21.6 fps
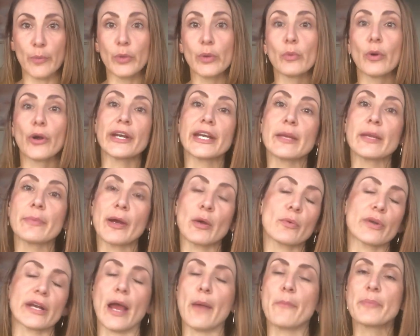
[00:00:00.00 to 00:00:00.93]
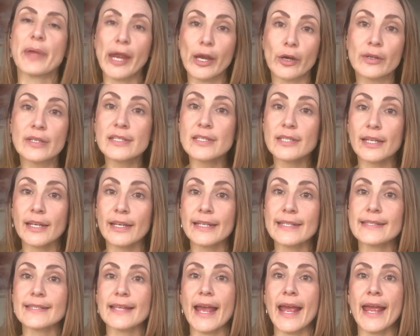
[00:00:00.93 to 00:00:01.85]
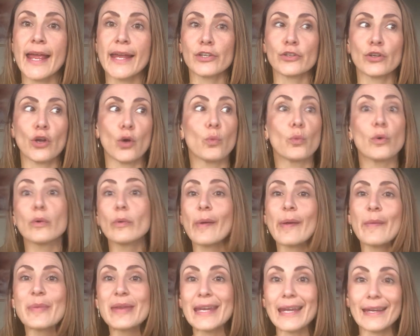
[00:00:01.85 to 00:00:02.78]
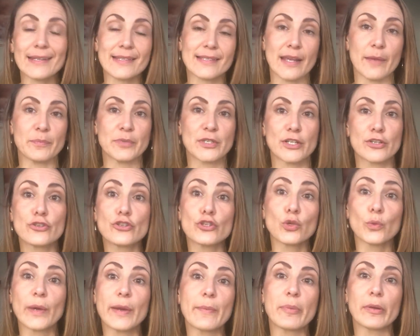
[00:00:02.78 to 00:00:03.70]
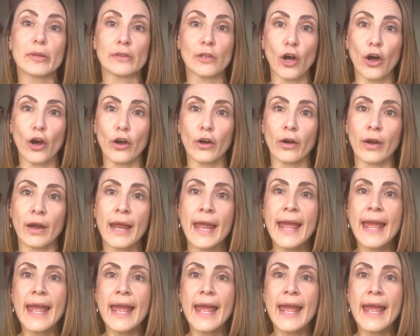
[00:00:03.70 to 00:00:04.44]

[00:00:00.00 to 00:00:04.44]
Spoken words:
We're worried about what our parents are going to say, will we be accepted? Do we belong?